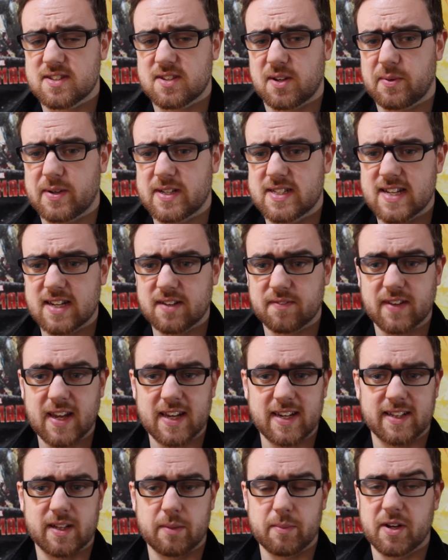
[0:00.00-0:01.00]
So instead of
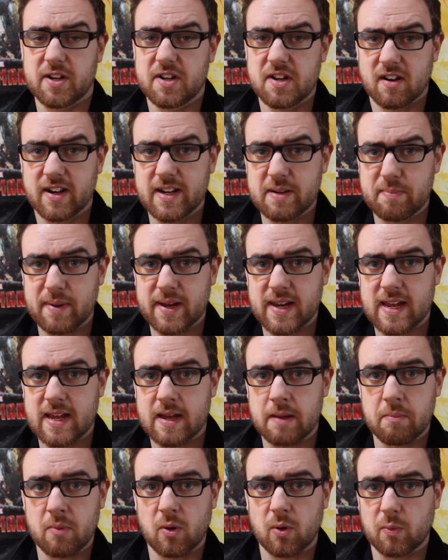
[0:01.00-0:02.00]
getting them at 9
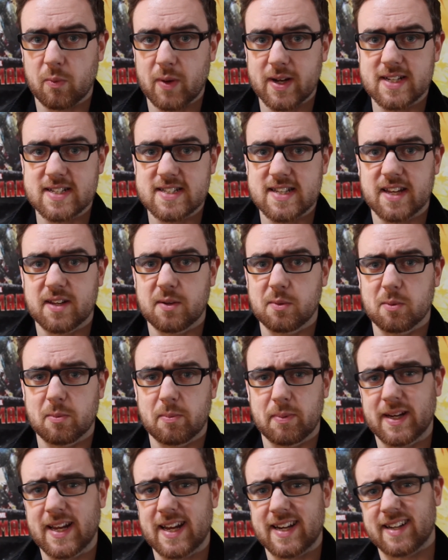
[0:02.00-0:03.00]
PM on Wednesday, you'll
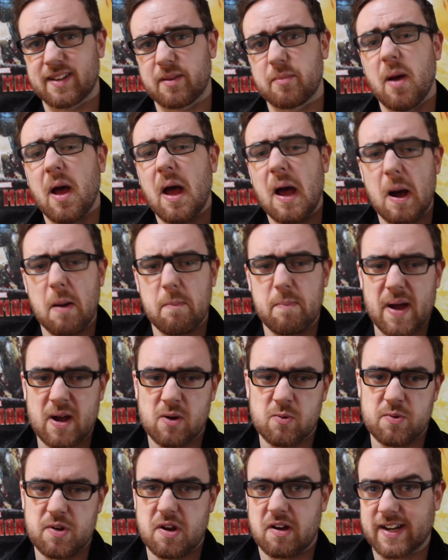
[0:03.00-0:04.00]
be getting them
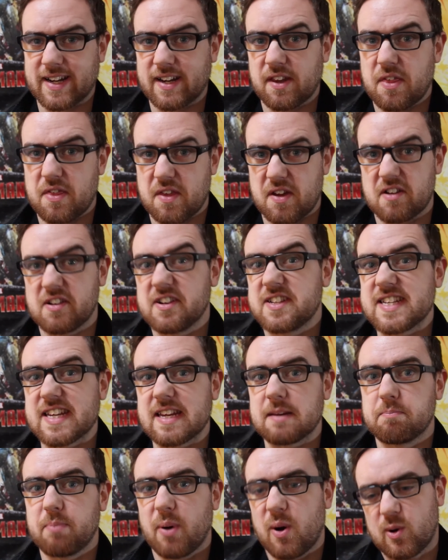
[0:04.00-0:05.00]
about
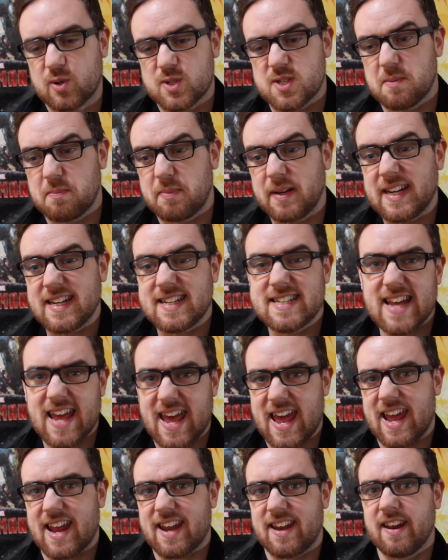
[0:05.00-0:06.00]
9:30, possibly
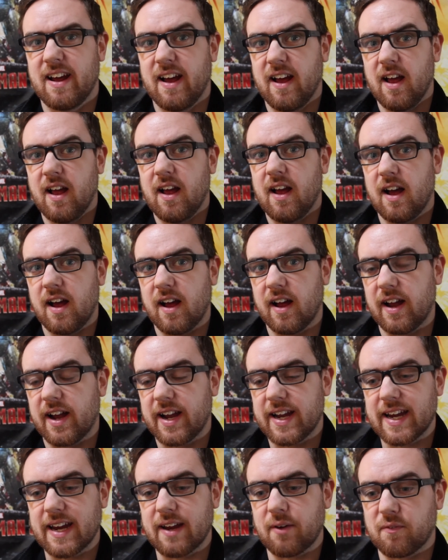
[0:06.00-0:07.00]
10
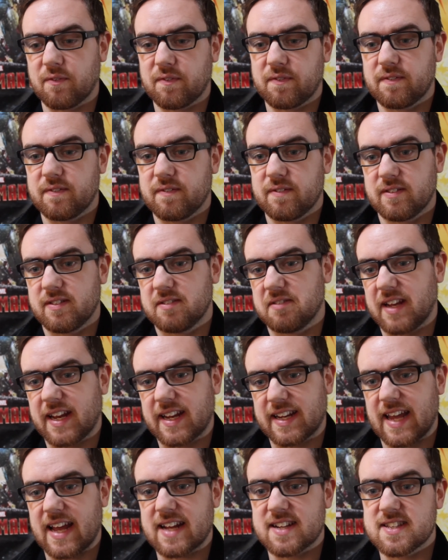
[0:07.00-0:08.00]
if
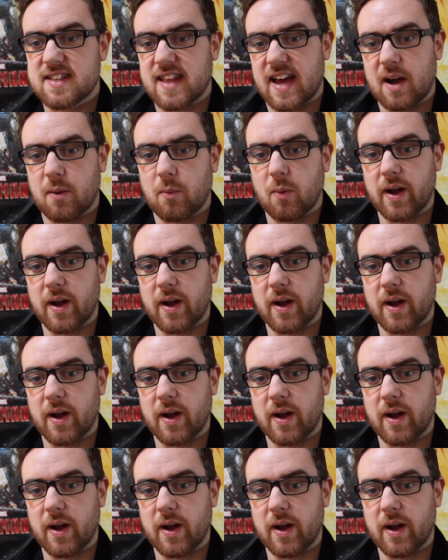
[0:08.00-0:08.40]
it gets that